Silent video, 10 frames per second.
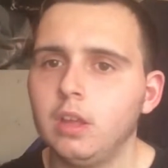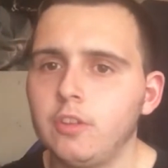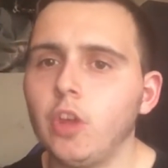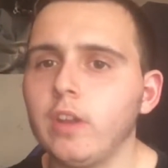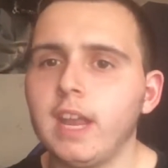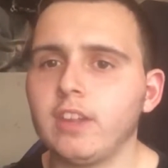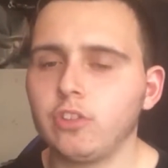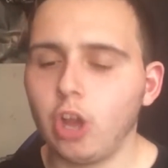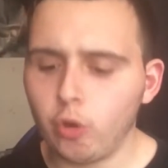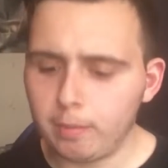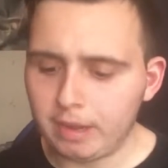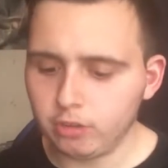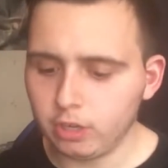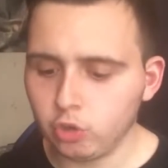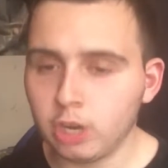So the next title I'm
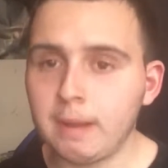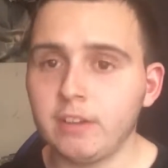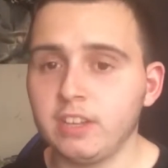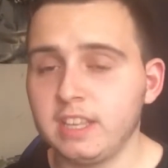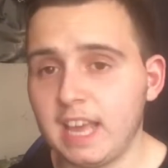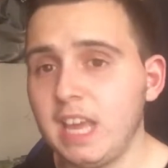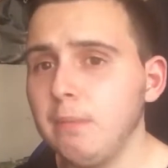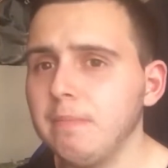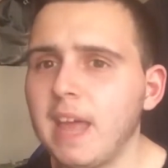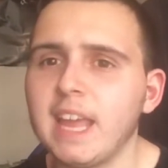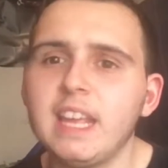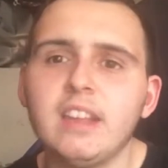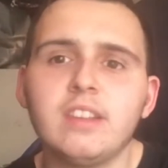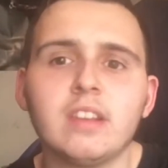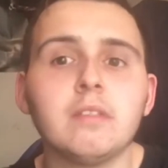actually going to talk about is a game that
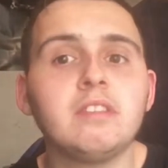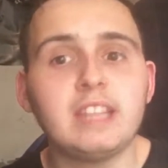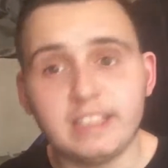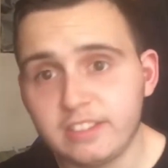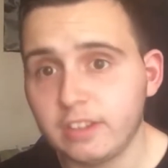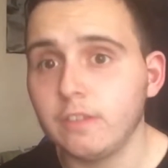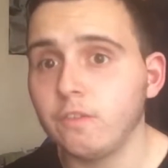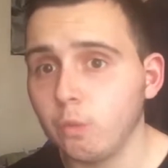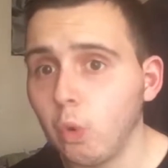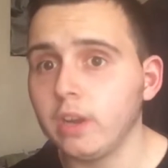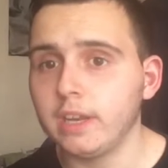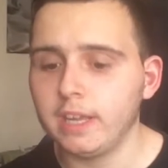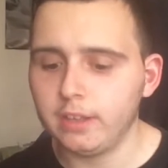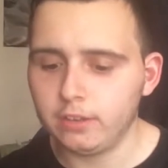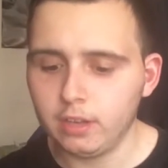is decent for what it
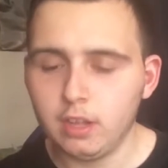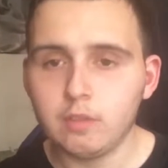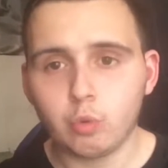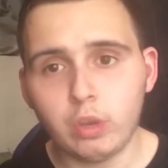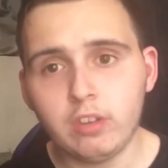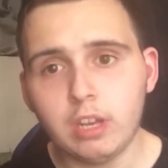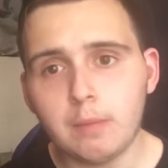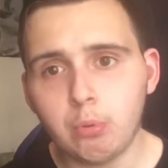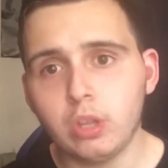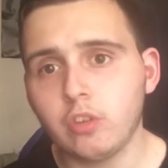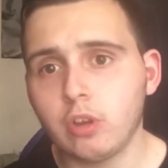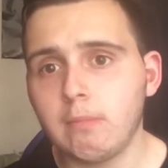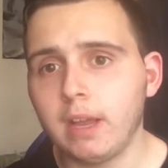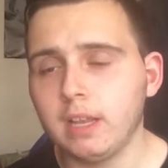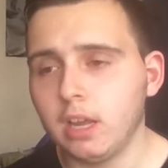is. The reason I'm putting this on
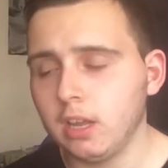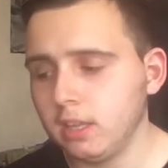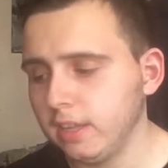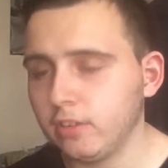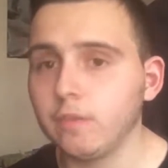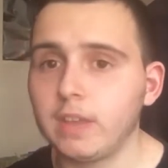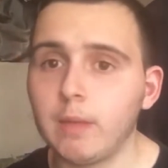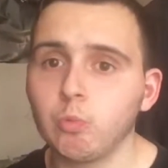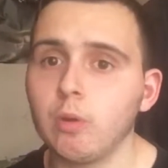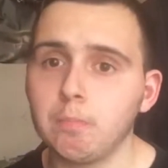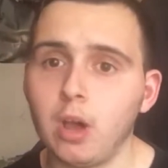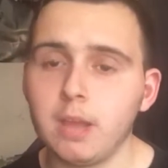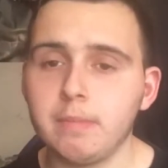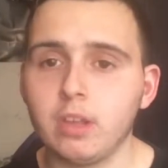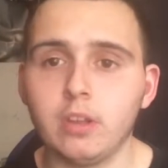my list of games worth
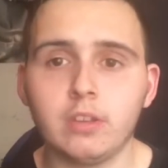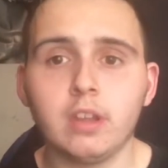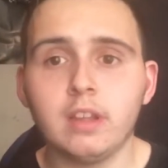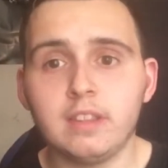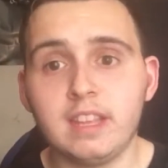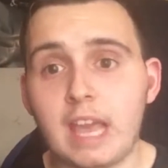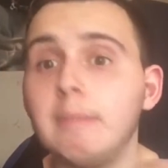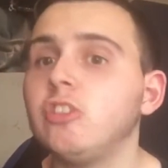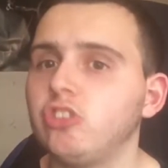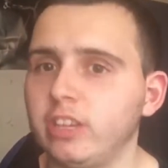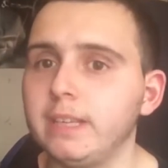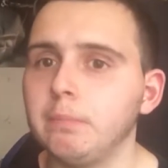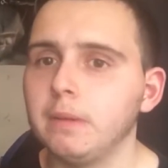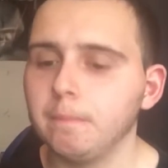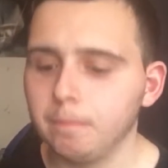buying, because the game is cheap.